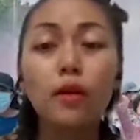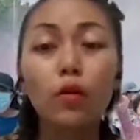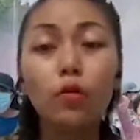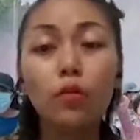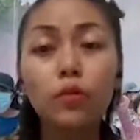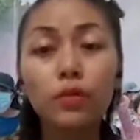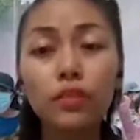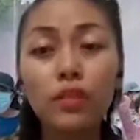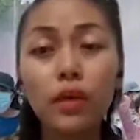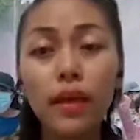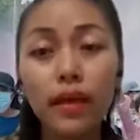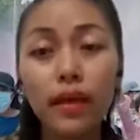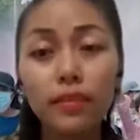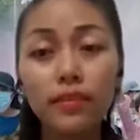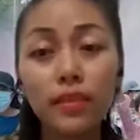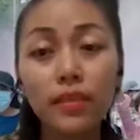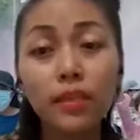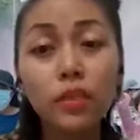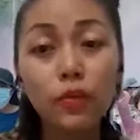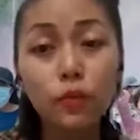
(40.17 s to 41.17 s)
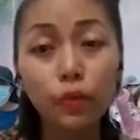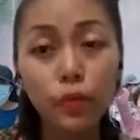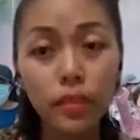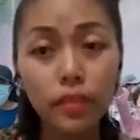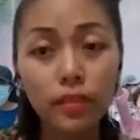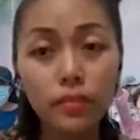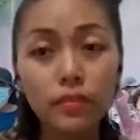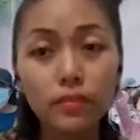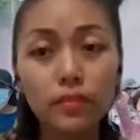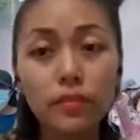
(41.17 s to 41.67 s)
The junta has
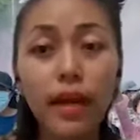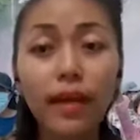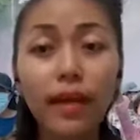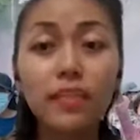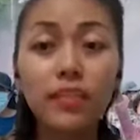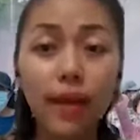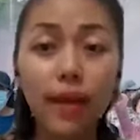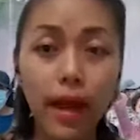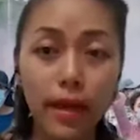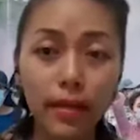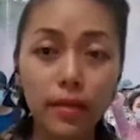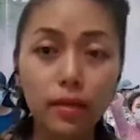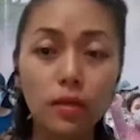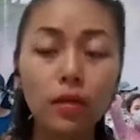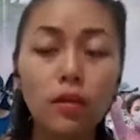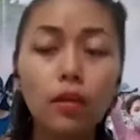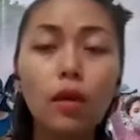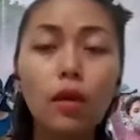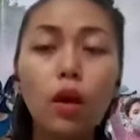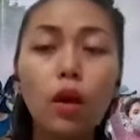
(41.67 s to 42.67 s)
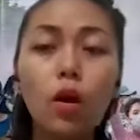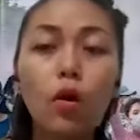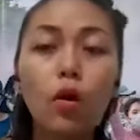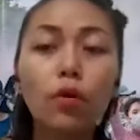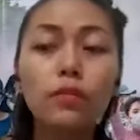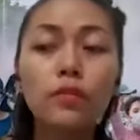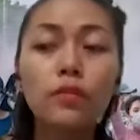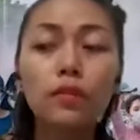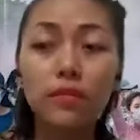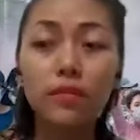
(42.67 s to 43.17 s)
increased the attack
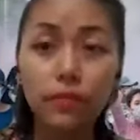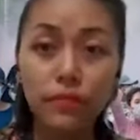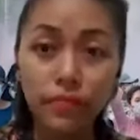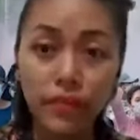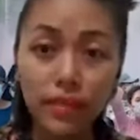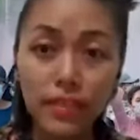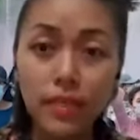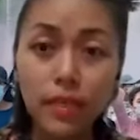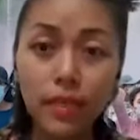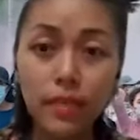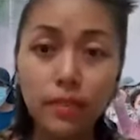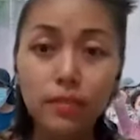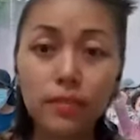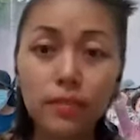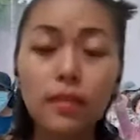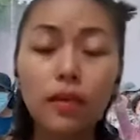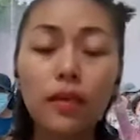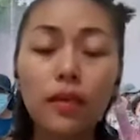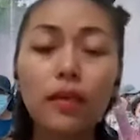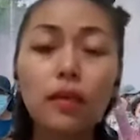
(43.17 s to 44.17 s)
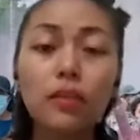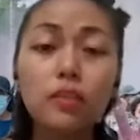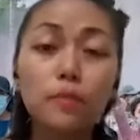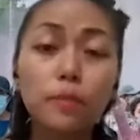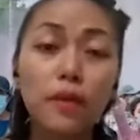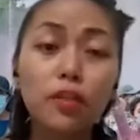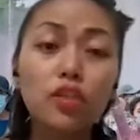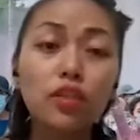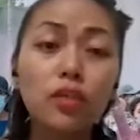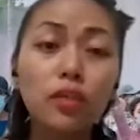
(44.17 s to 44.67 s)
on the civilians,
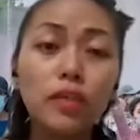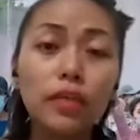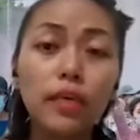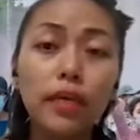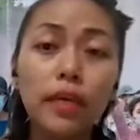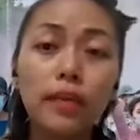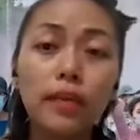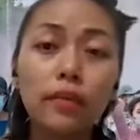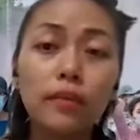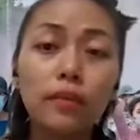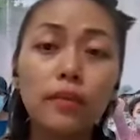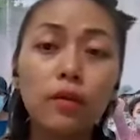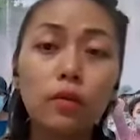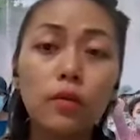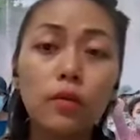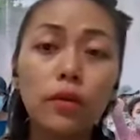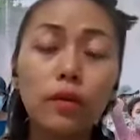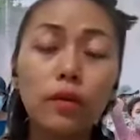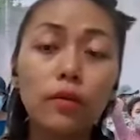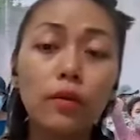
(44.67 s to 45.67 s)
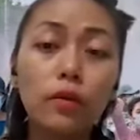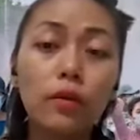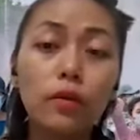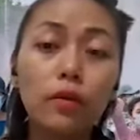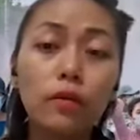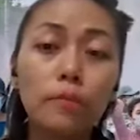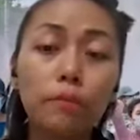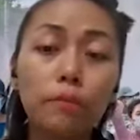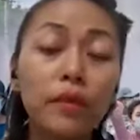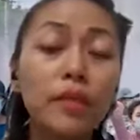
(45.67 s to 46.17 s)
especially in
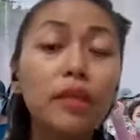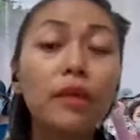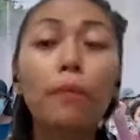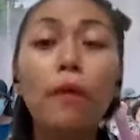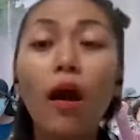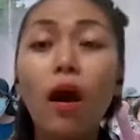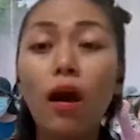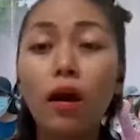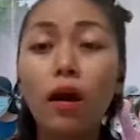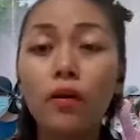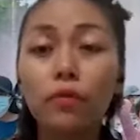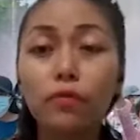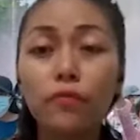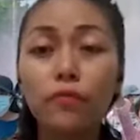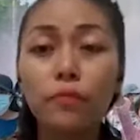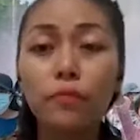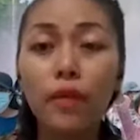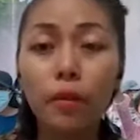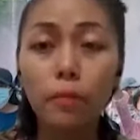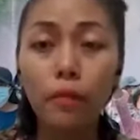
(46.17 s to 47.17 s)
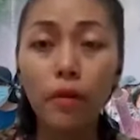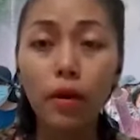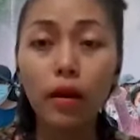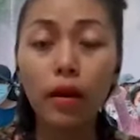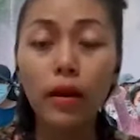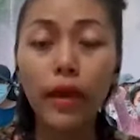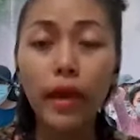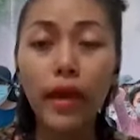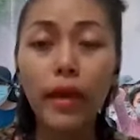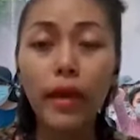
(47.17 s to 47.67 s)
the middle part of
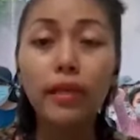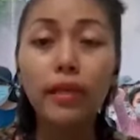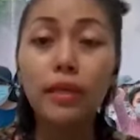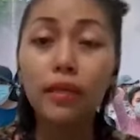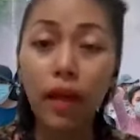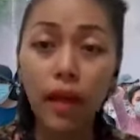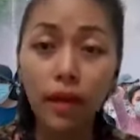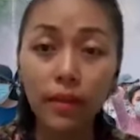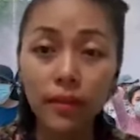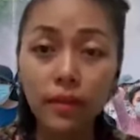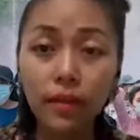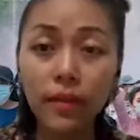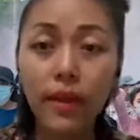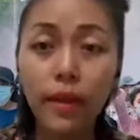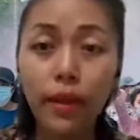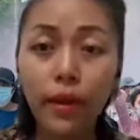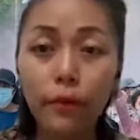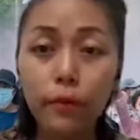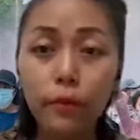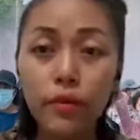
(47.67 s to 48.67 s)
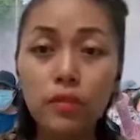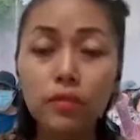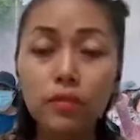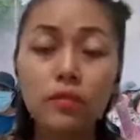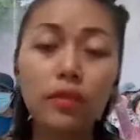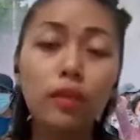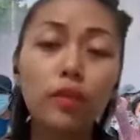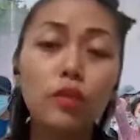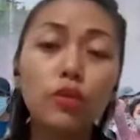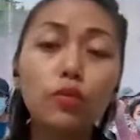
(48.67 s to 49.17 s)
Myanmar and in ethnic areas.
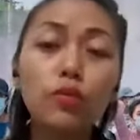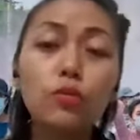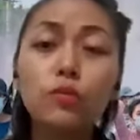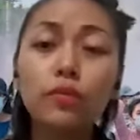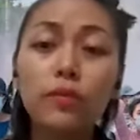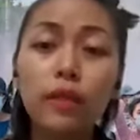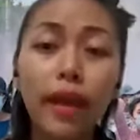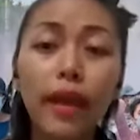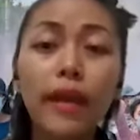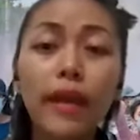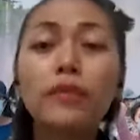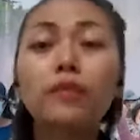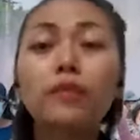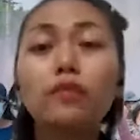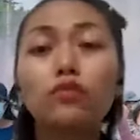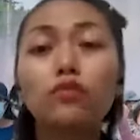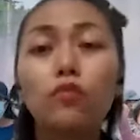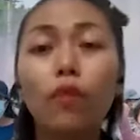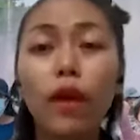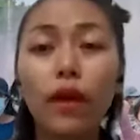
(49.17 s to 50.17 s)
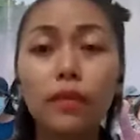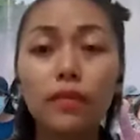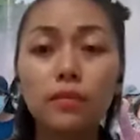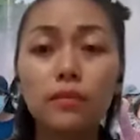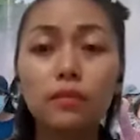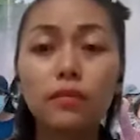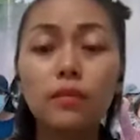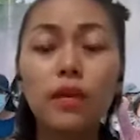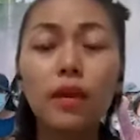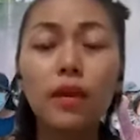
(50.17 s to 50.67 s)
They use
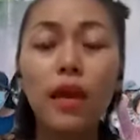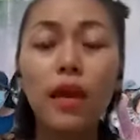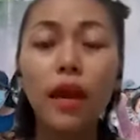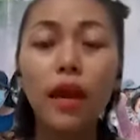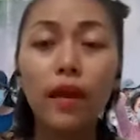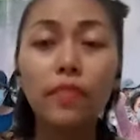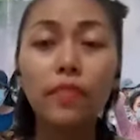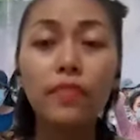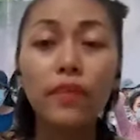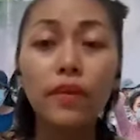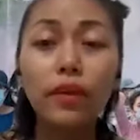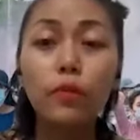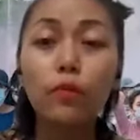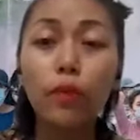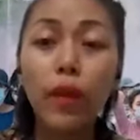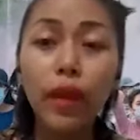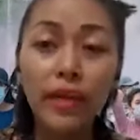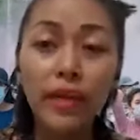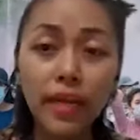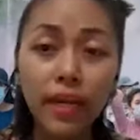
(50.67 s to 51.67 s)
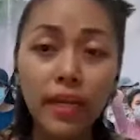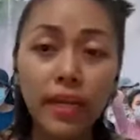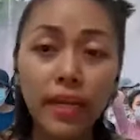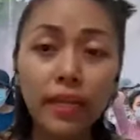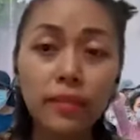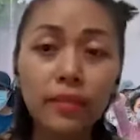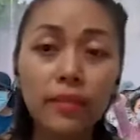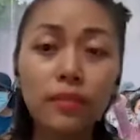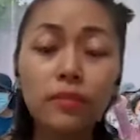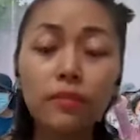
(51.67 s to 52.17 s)
airstrikes and they raided
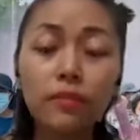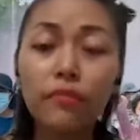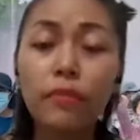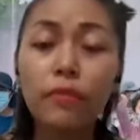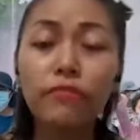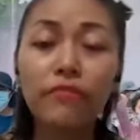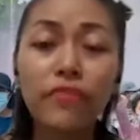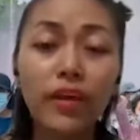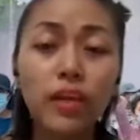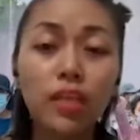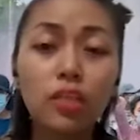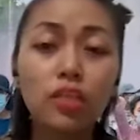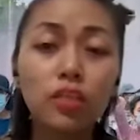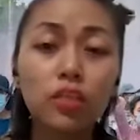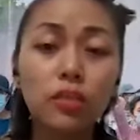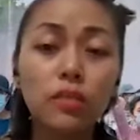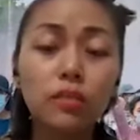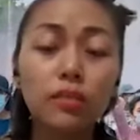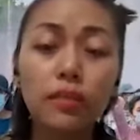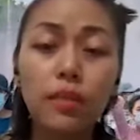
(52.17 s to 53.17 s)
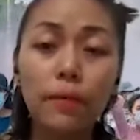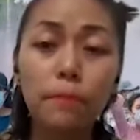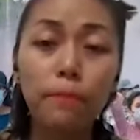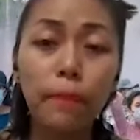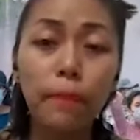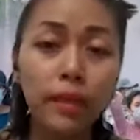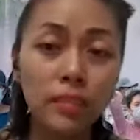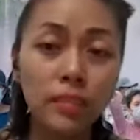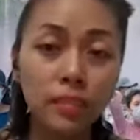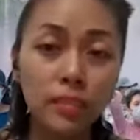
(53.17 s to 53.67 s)
in different villages. They
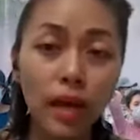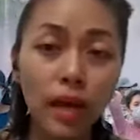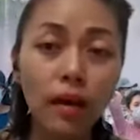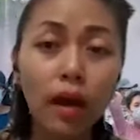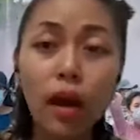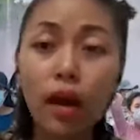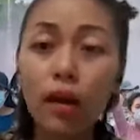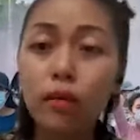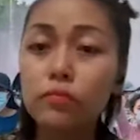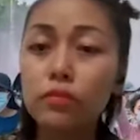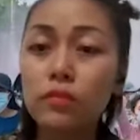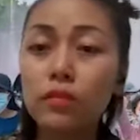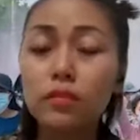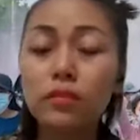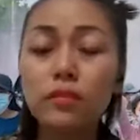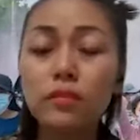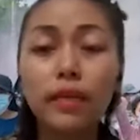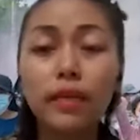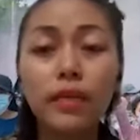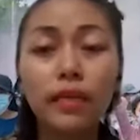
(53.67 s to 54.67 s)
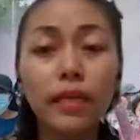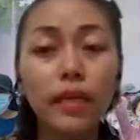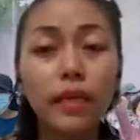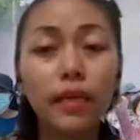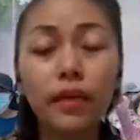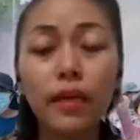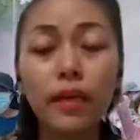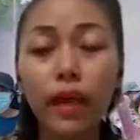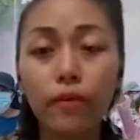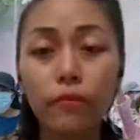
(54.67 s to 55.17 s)
burned down houses and
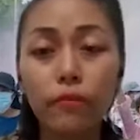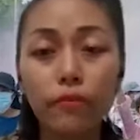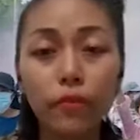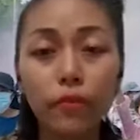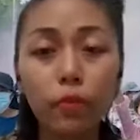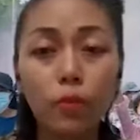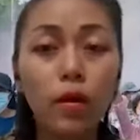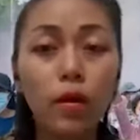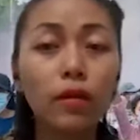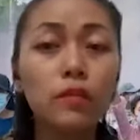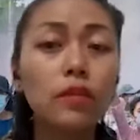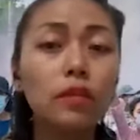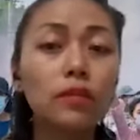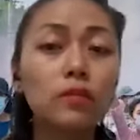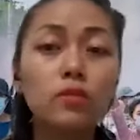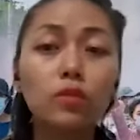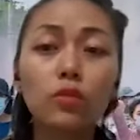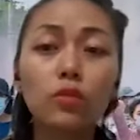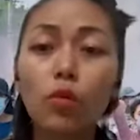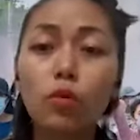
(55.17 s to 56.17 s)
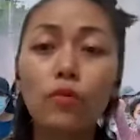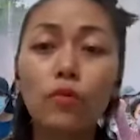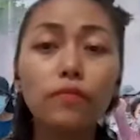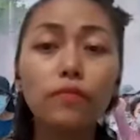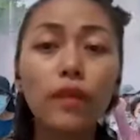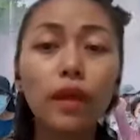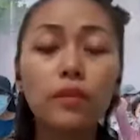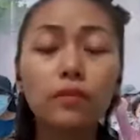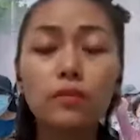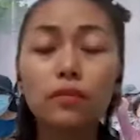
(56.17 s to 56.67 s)
killed everyone. And sort of
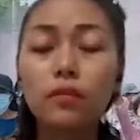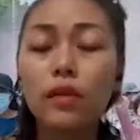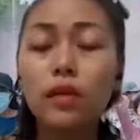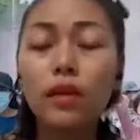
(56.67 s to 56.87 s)
that's